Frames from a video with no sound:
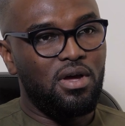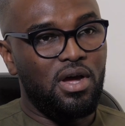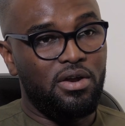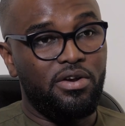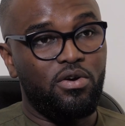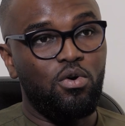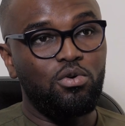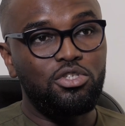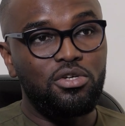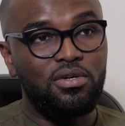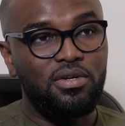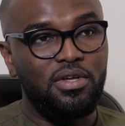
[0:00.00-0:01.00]

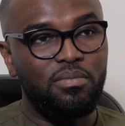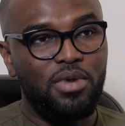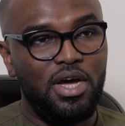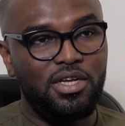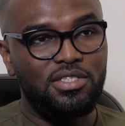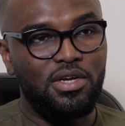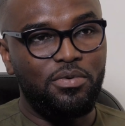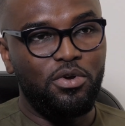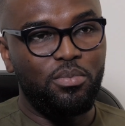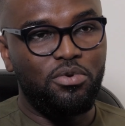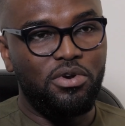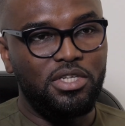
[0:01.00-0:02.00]
agriculture in markets that
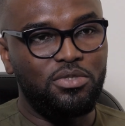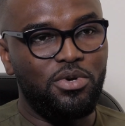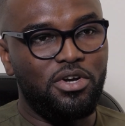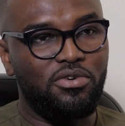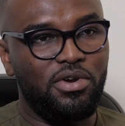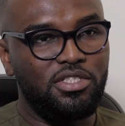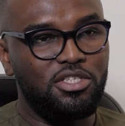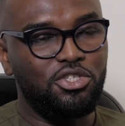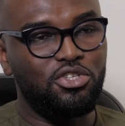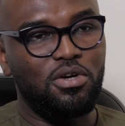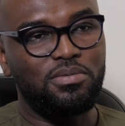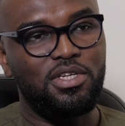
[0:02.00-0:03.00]
we operate. We are
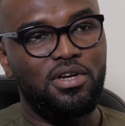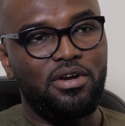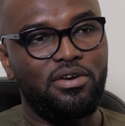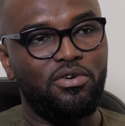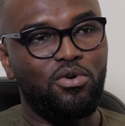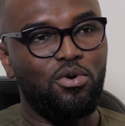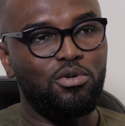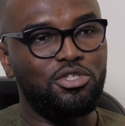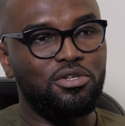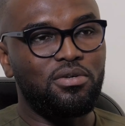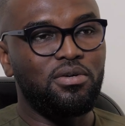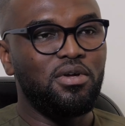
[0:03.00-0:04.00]
creating jobs in
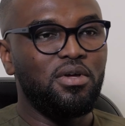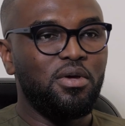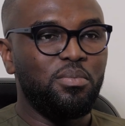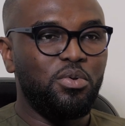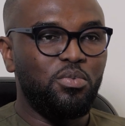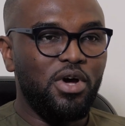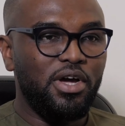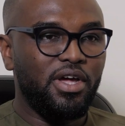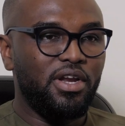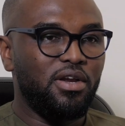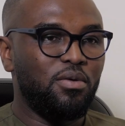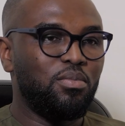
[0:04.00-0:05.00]
agriculture. People are
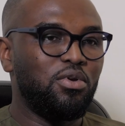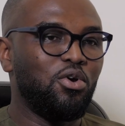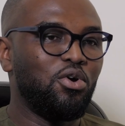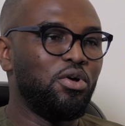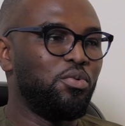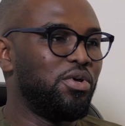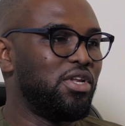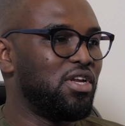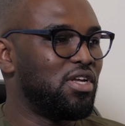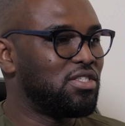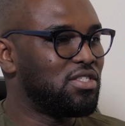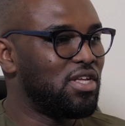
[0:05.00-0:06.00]
getting employed. We
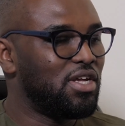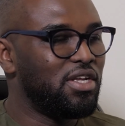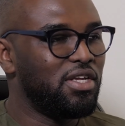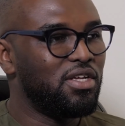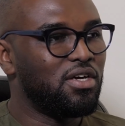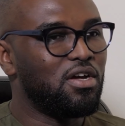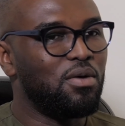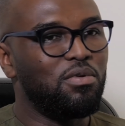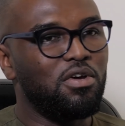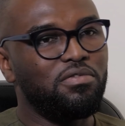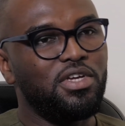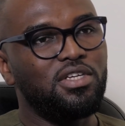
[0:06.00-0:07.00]
did a study a
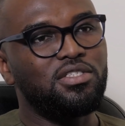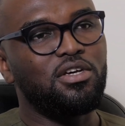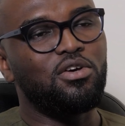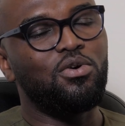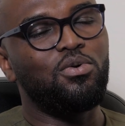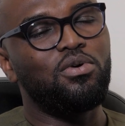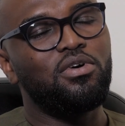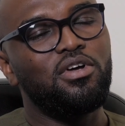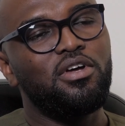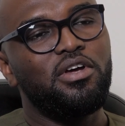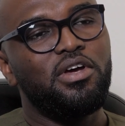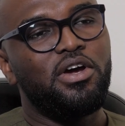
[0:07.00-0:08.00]
couple of years ago
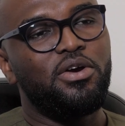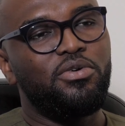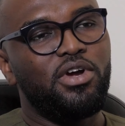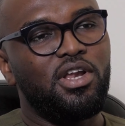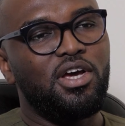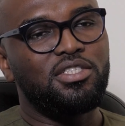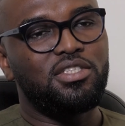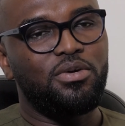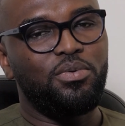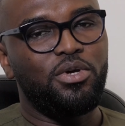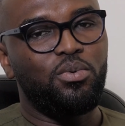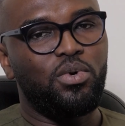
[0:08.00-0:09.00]
I realized
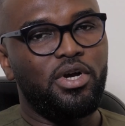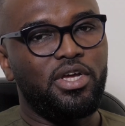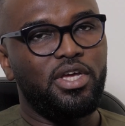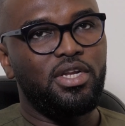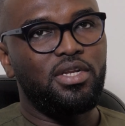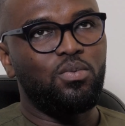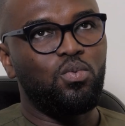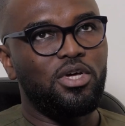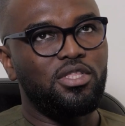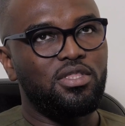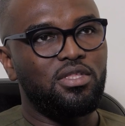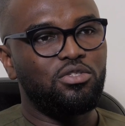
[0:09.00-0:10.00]
that we are working
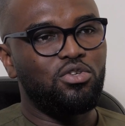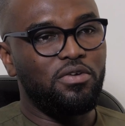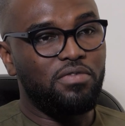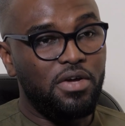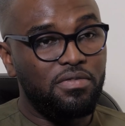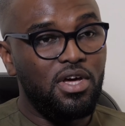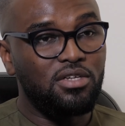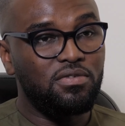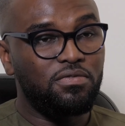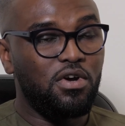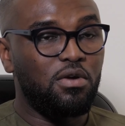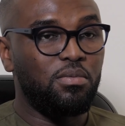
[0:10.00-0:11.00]
with
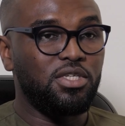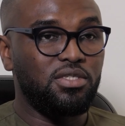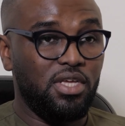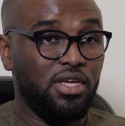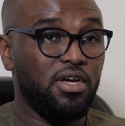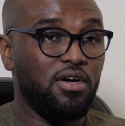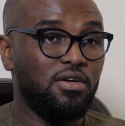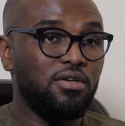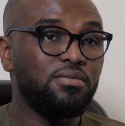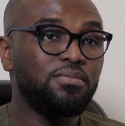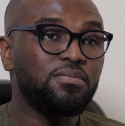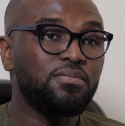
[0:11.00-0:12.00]
25,000 farmers in Ghana,